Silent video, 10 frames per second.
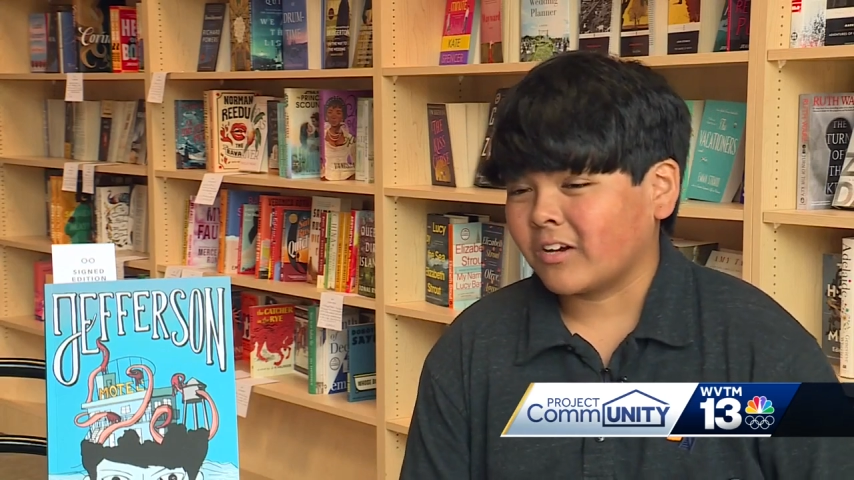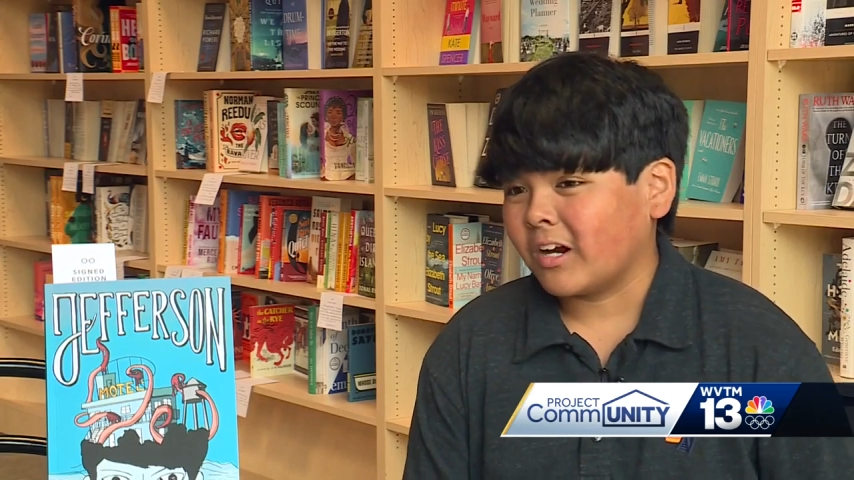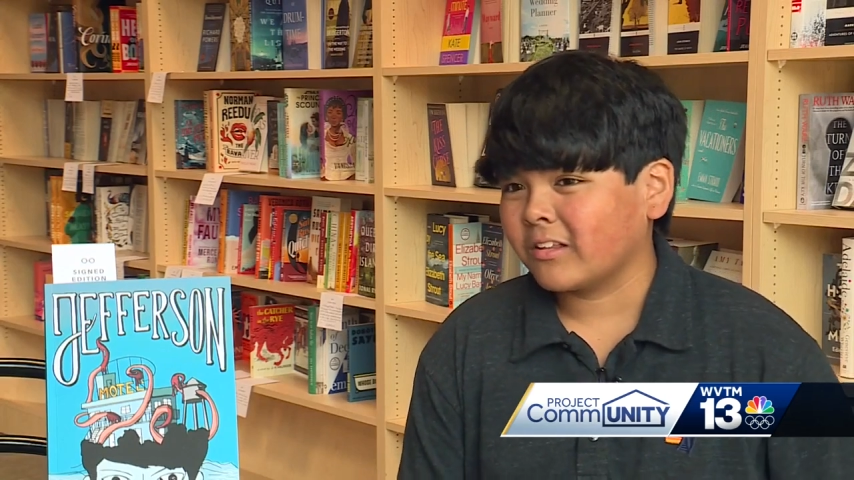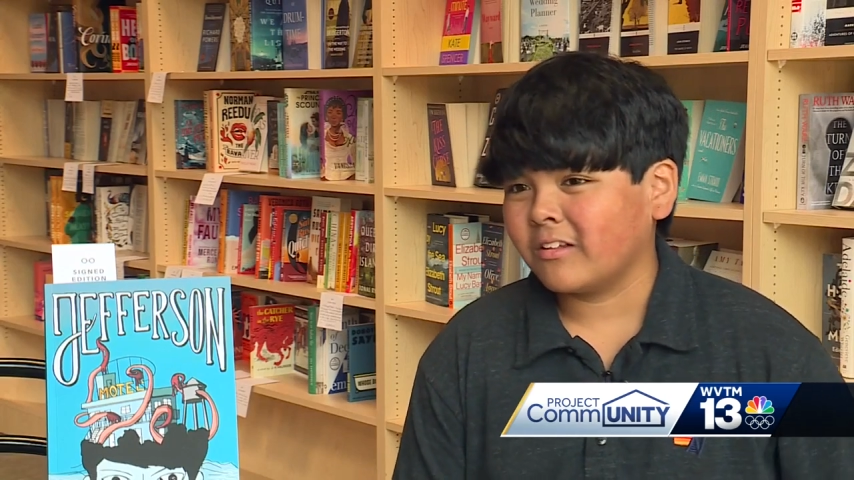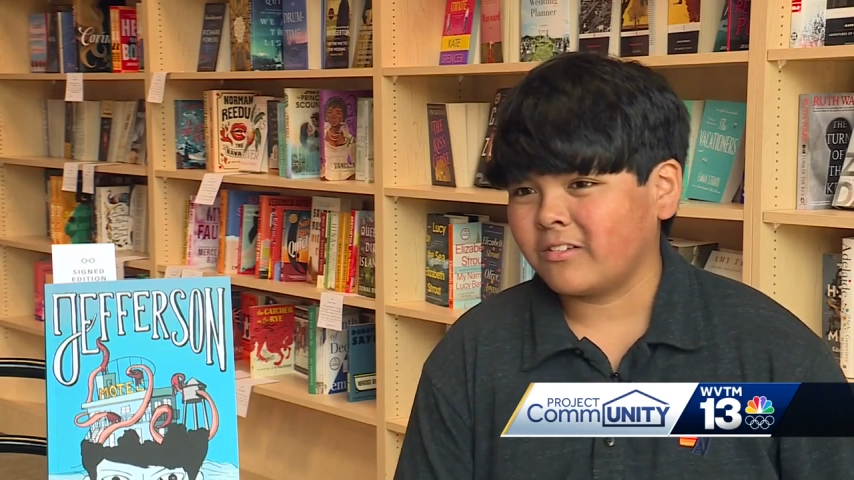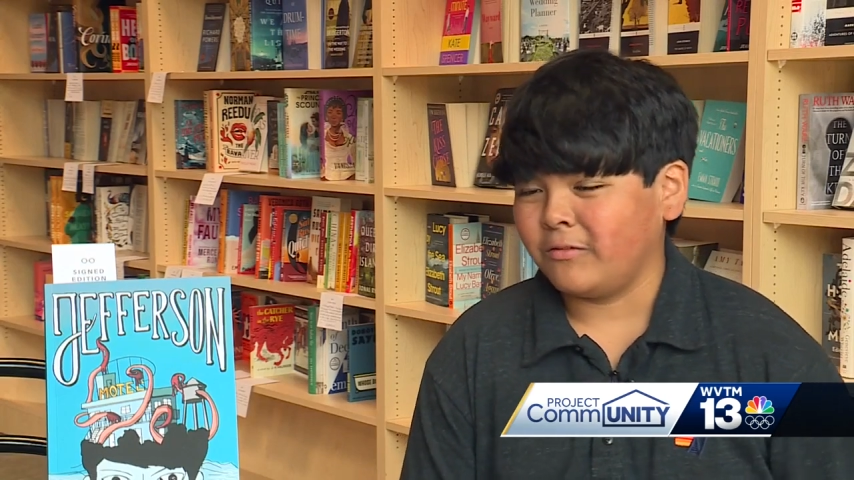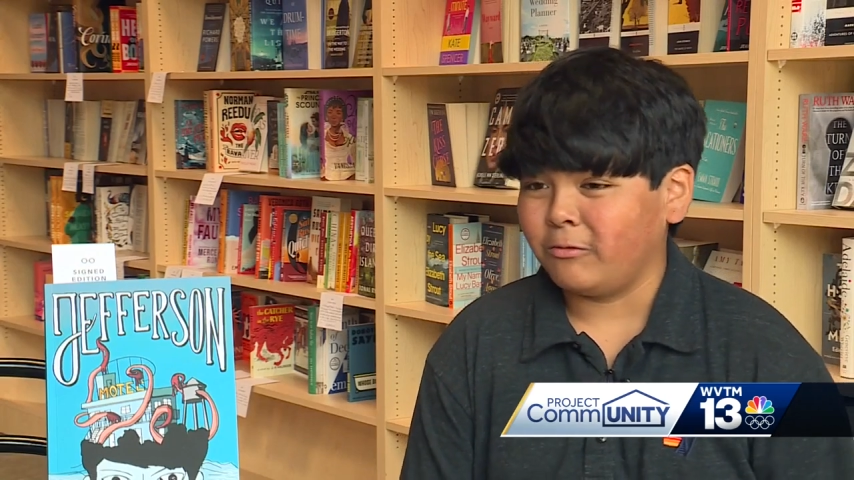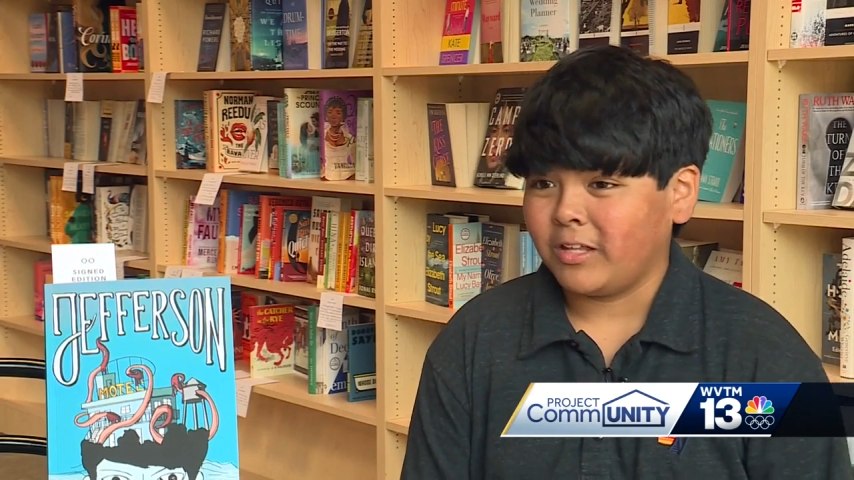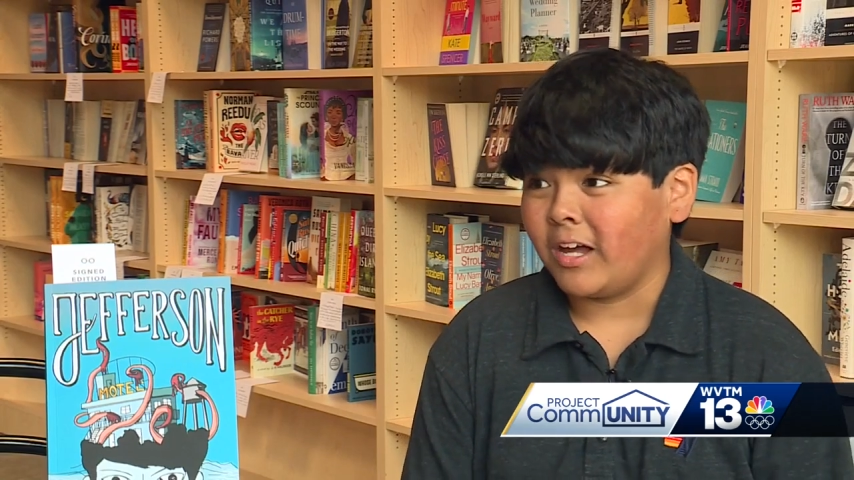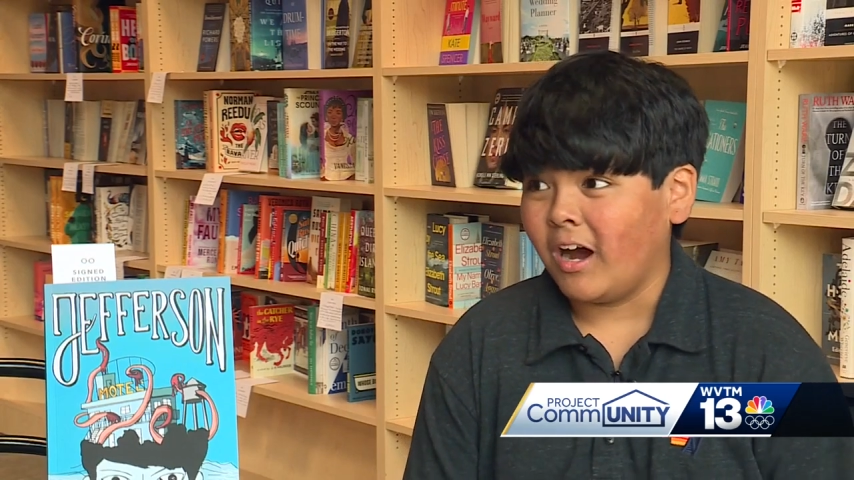regardless of
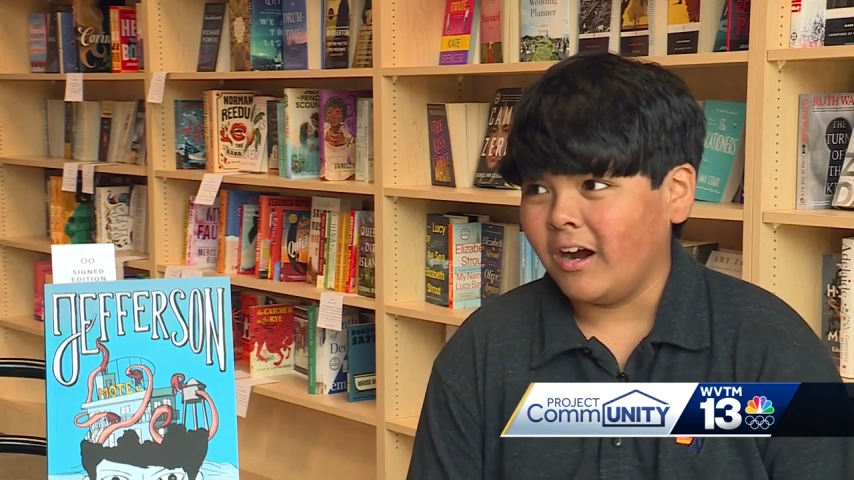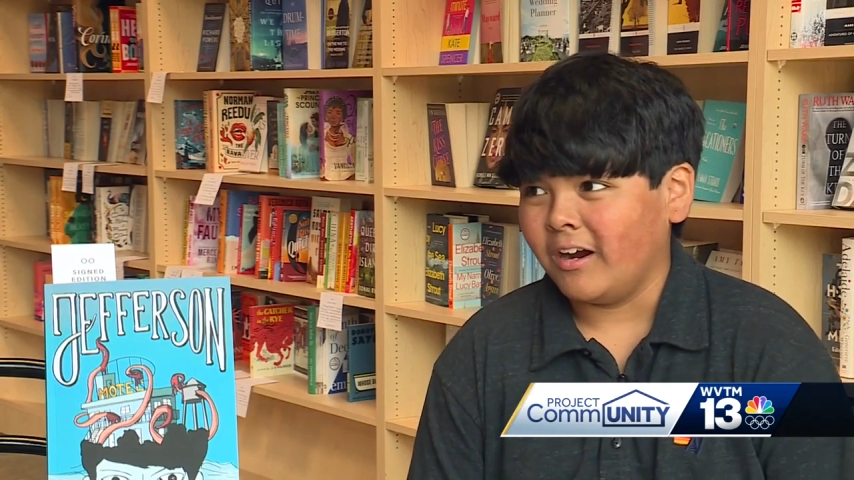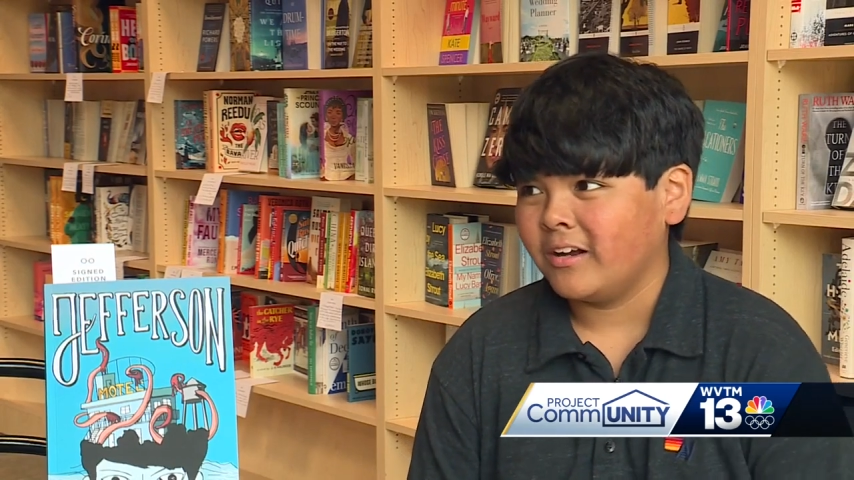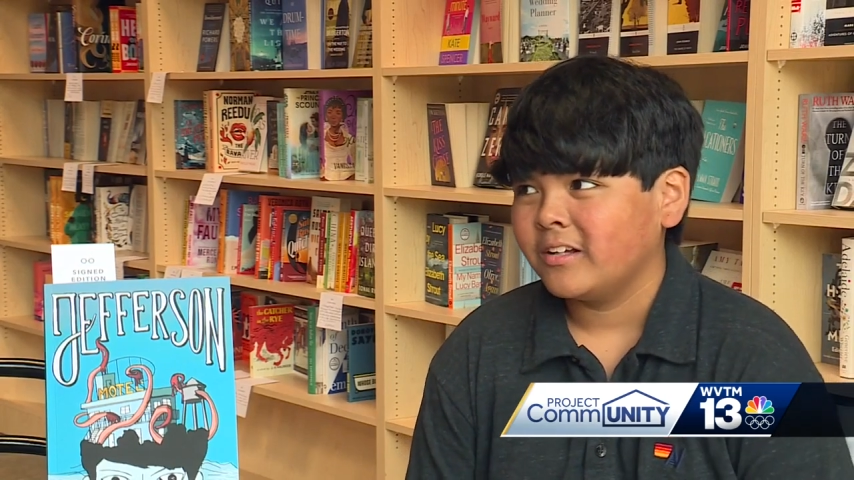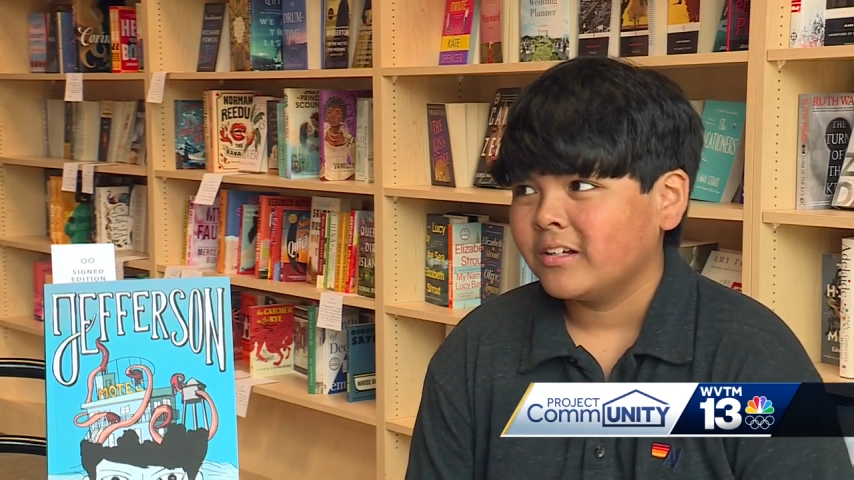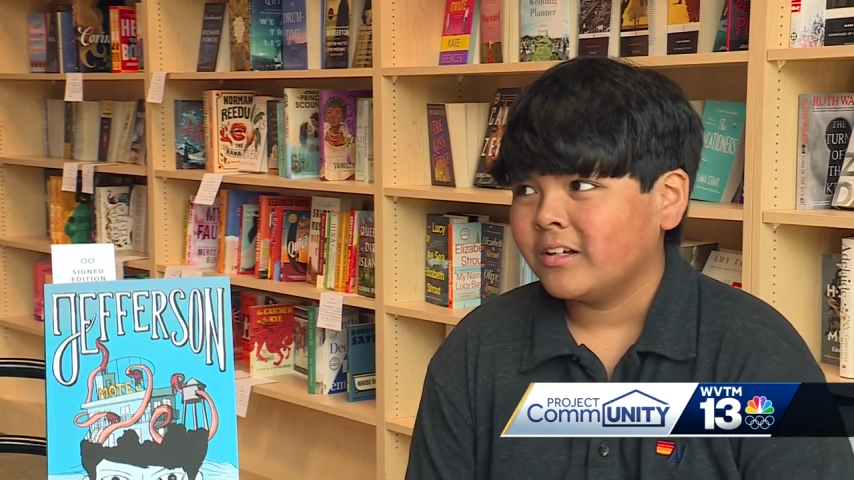who they are,